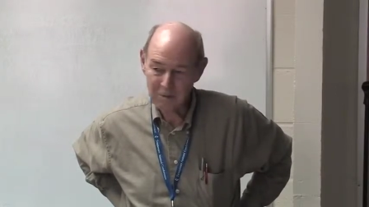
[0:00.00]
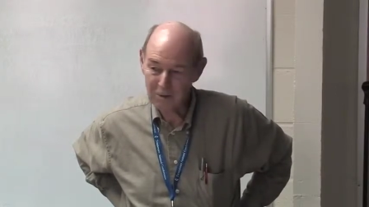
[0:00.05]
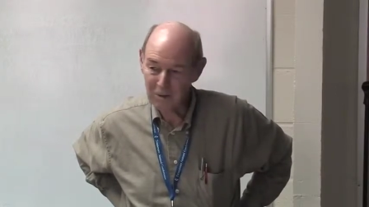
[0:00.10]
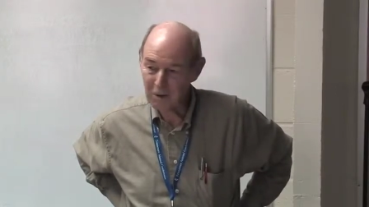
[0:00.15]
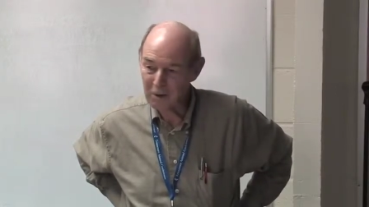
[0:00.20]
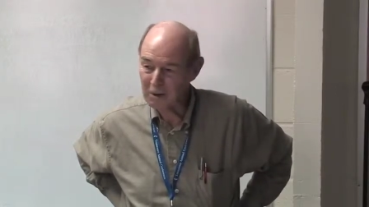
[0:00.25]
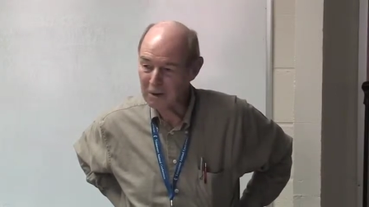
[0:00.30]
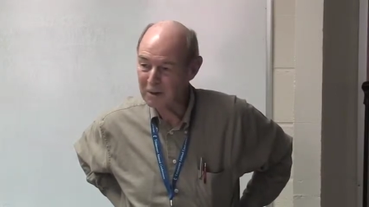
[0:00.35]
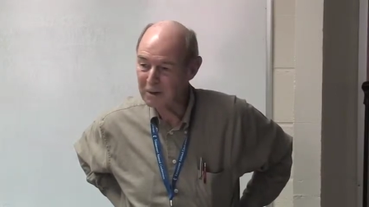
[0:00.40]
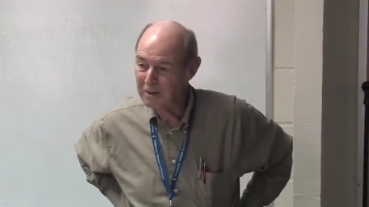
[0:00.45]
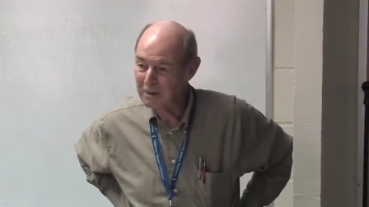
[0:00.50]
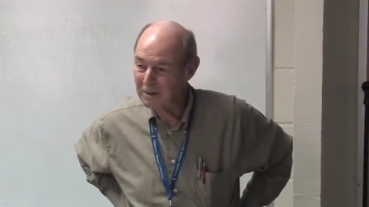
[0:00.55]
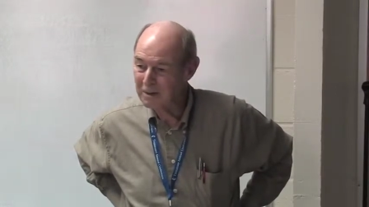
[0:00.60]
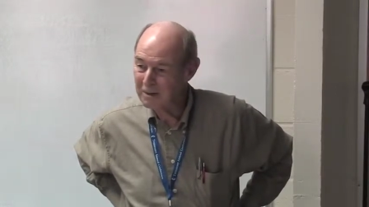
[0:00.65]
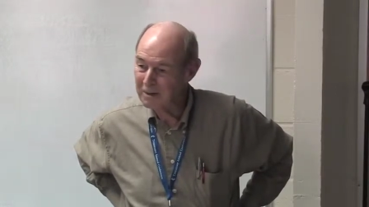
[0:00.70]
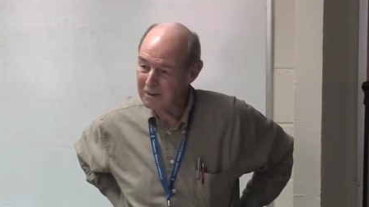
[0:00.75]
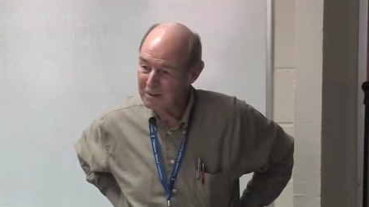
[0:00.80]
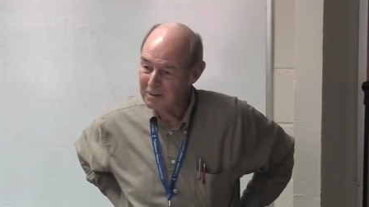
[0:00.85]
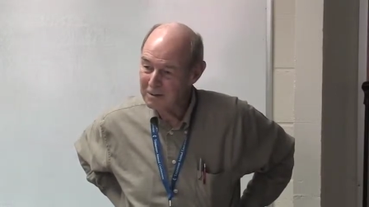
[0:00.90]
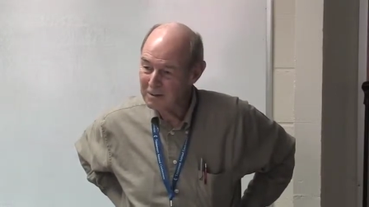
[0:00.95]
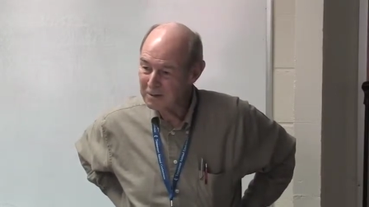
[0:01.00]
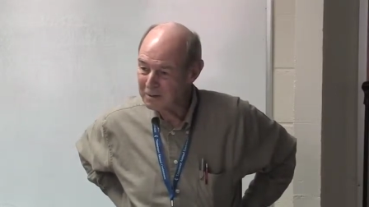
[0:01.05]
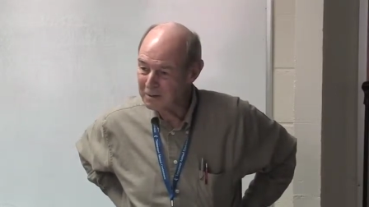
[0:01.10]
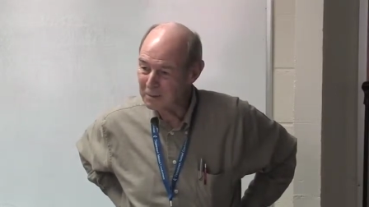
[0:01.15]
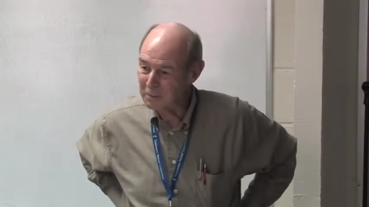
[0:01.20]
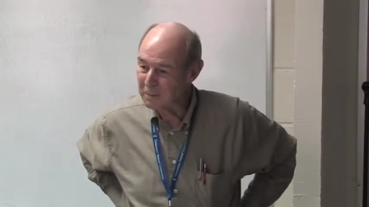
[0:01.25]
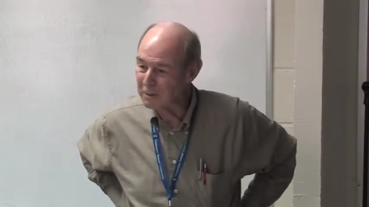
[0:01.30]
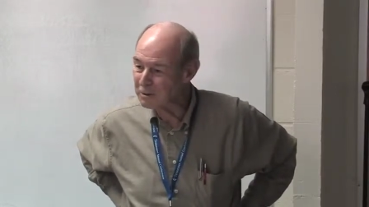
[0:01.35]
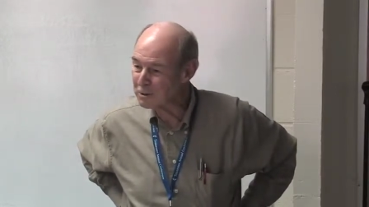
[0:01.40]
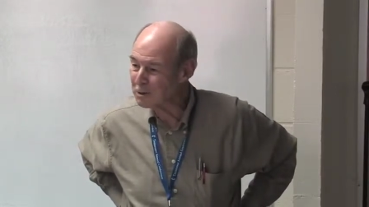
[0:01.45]
Or
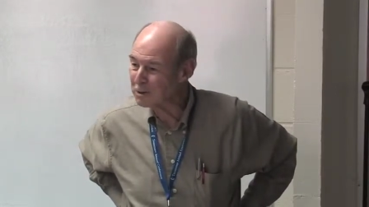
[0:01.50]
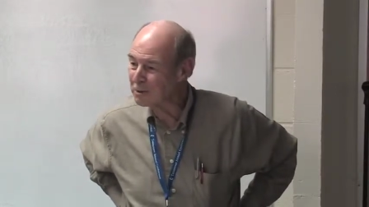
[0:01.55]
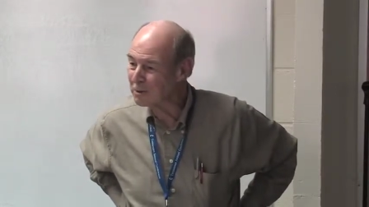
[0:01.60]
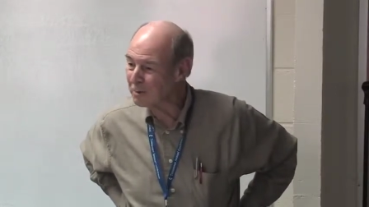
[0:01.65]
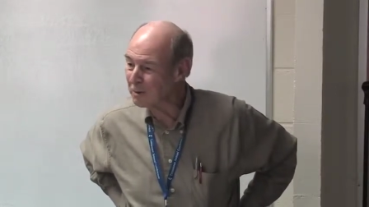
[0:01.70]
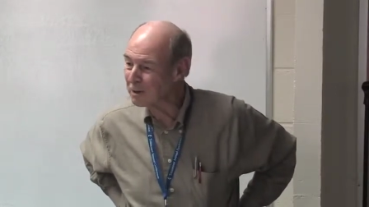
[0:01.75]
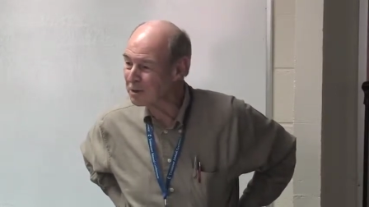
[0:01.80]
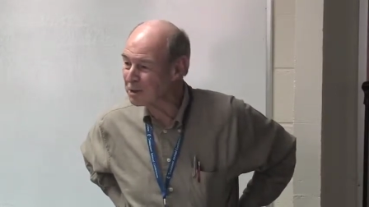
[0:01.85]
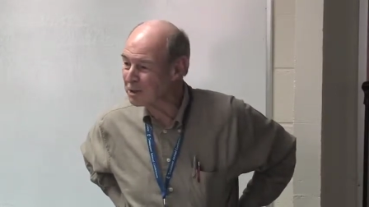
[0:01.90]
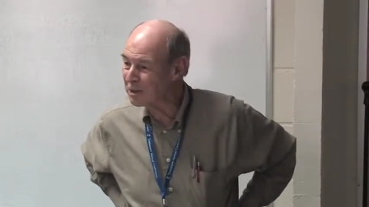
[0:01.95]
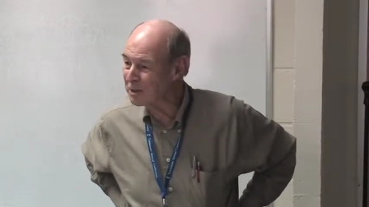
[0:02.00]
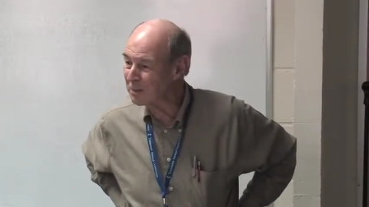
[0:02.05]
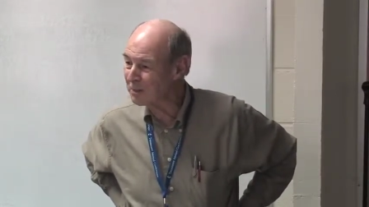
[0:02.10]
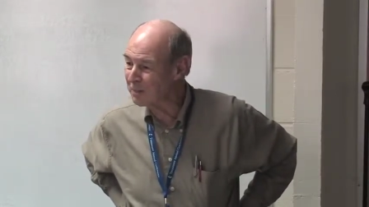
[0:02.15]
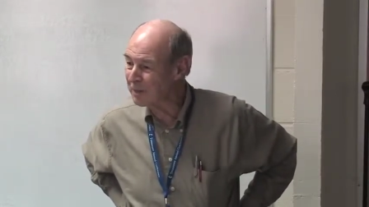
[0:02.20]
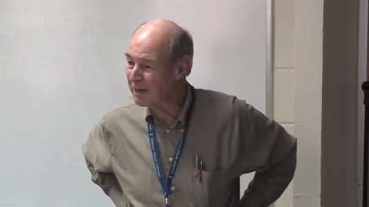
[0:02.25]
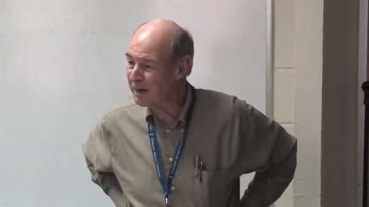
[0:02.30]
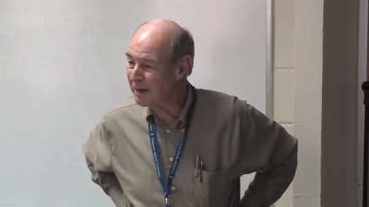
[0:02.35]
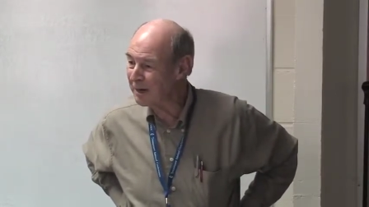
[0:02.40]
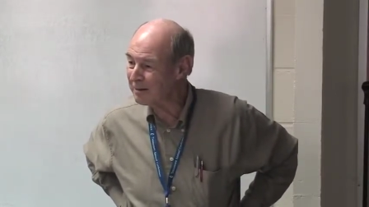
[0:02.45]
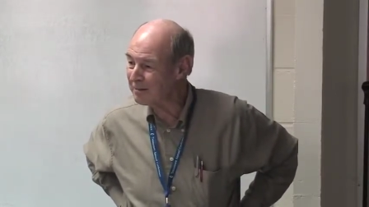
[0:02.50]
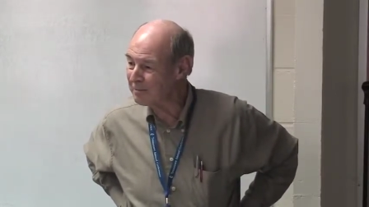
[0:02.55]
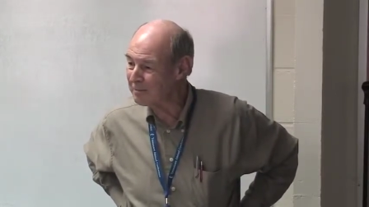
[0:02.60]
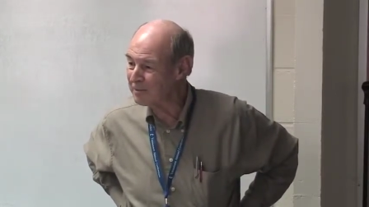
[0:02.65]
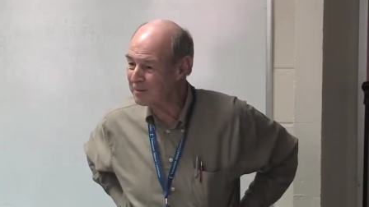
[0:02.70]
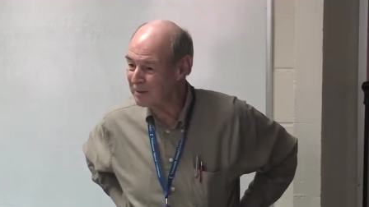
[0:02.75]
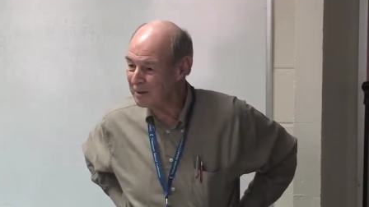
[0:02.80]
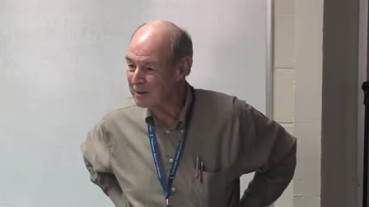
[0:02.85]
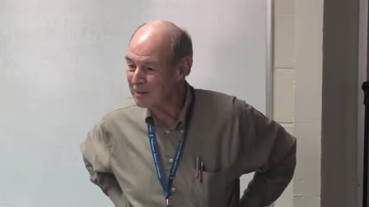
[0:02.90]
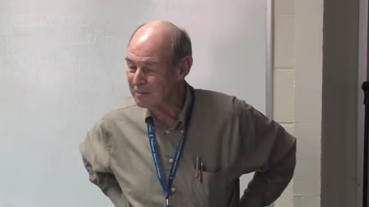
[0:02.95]
the person who works in the plant
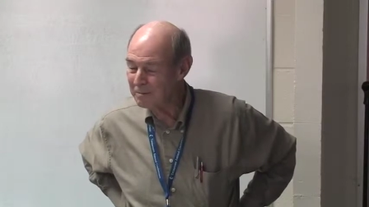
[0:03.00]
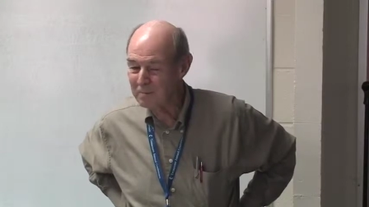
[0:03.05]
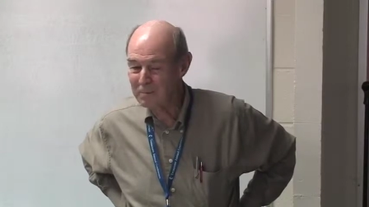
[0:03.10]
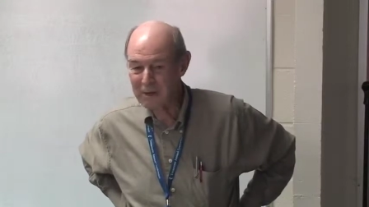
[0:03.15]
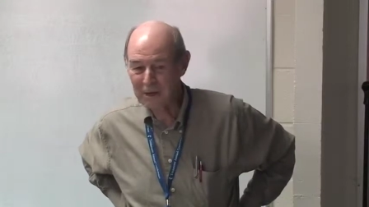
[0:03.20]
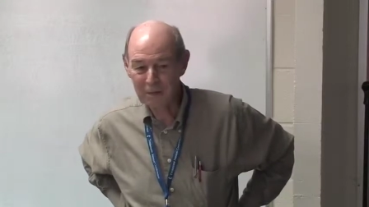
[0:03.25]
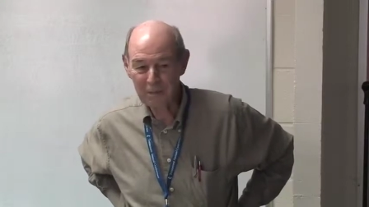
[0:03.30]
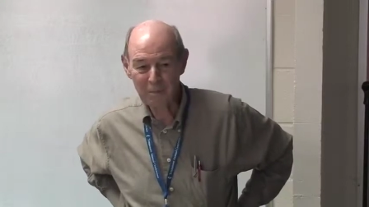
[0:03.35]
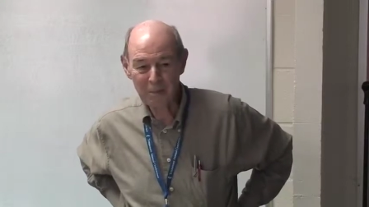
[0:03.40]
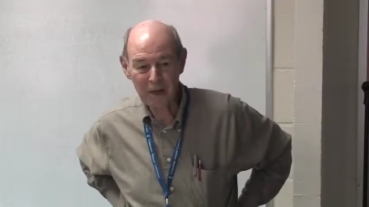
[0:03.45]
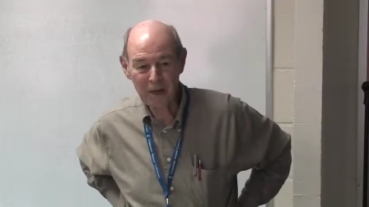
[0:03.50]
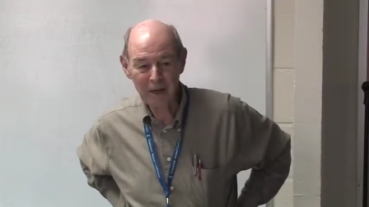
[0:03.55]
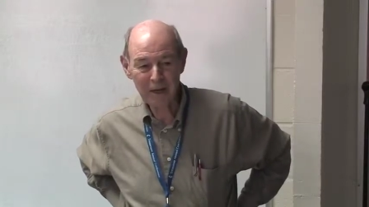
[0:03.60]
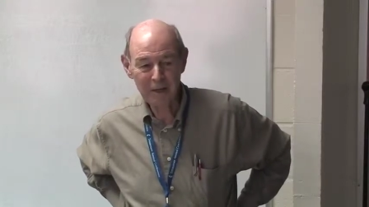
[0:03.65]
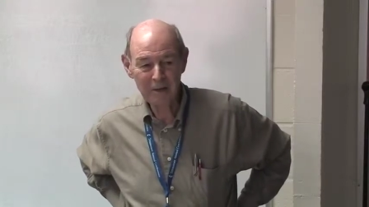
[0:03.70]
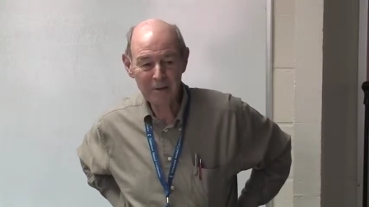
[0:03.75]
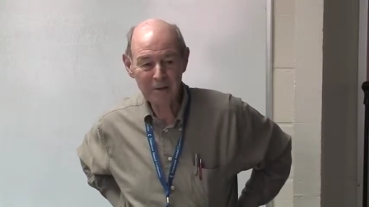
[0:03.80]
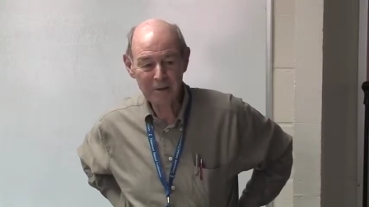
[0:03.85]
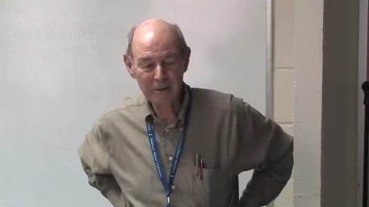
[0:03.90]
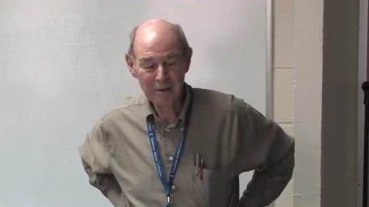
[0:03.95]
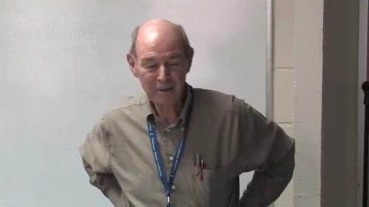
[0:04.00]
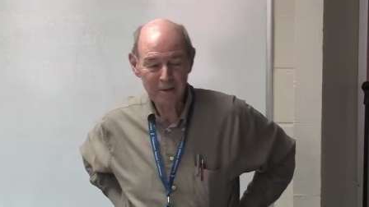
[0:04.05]
being paid